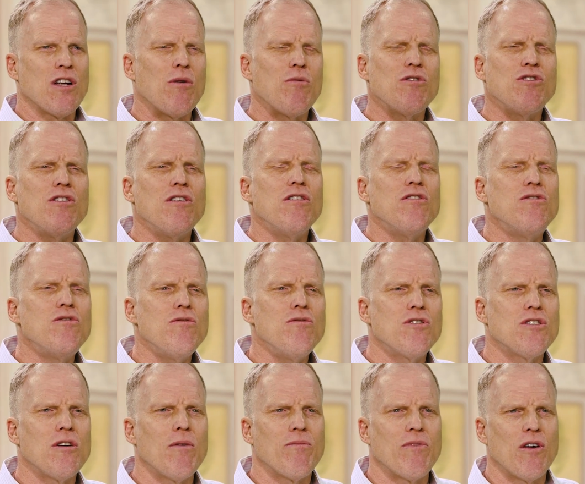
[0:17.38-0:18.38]
I want you to do
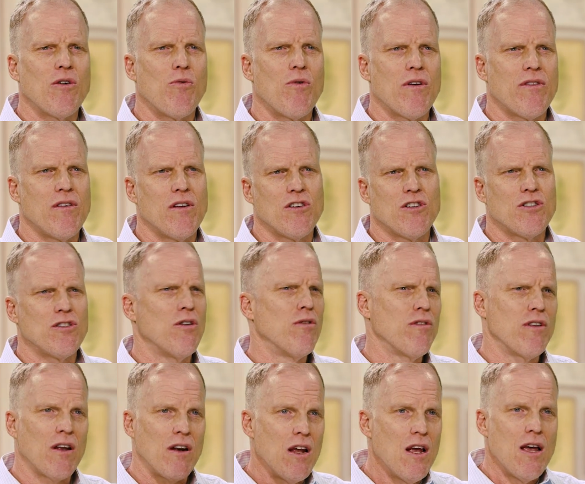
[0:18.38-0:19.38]
something with it so
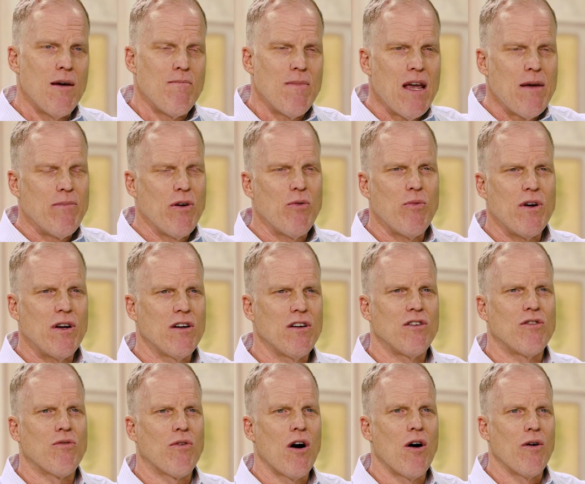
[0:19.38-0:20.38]
that maybe we could
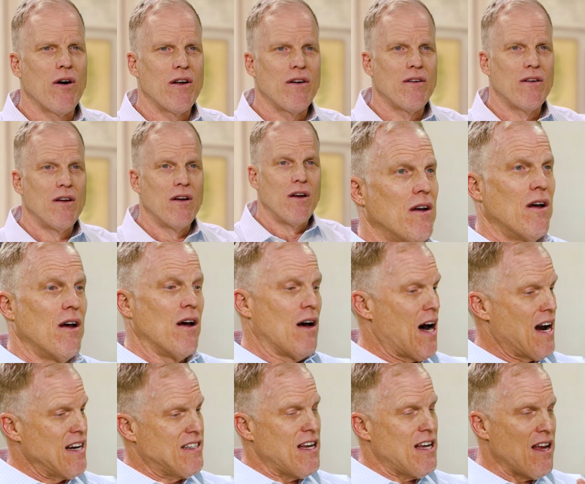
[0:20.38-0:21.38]
grow it.
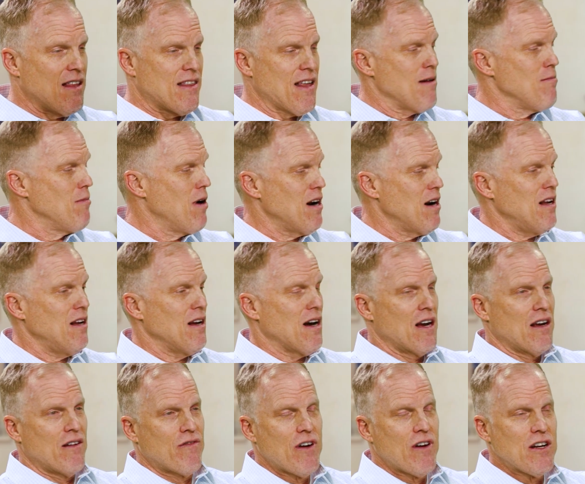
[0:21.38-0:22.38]
I take that money, I
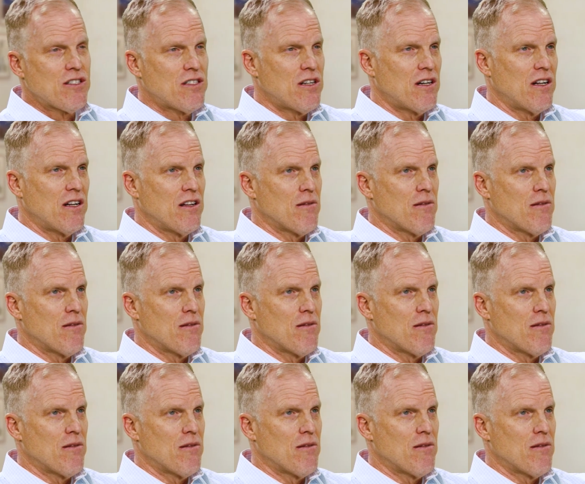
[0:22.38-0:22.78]
invest it in